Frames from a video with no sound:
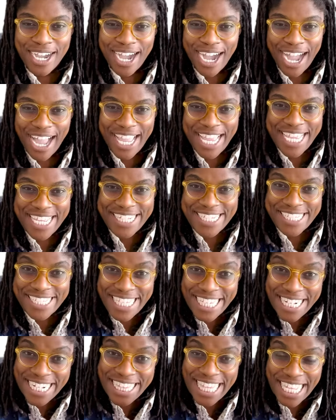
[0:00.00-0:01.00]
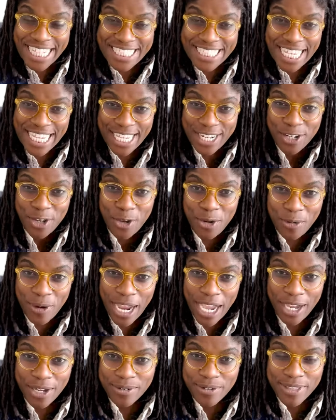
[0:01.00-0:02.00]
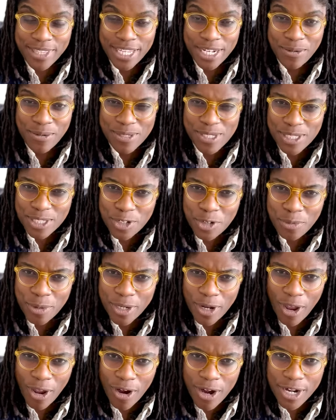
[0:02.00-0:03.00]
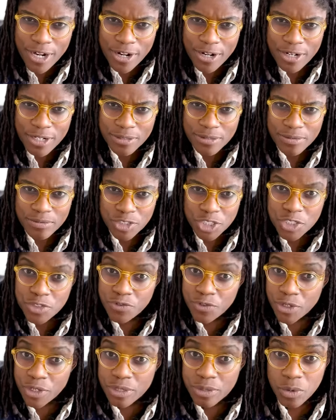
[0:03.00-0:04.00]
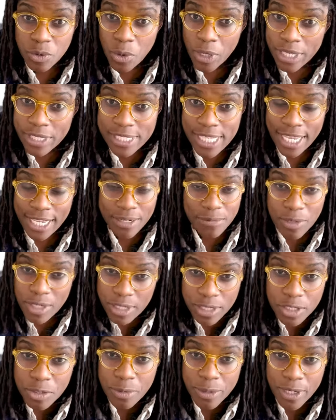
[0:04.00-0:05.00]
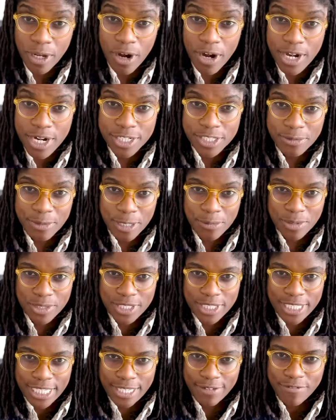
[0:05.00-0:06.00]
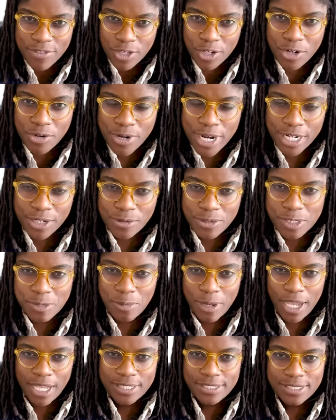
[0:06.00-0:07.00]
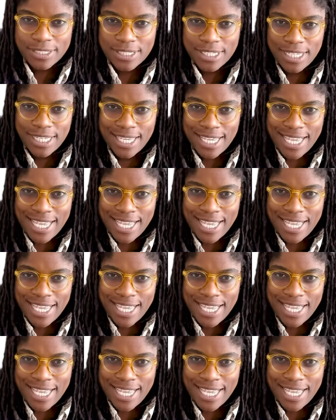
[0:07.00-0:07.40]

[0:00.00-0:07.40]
and seen in that second go round that it was a little bit harder, just for a quick second, but a little bit harder to be able to give the correct response.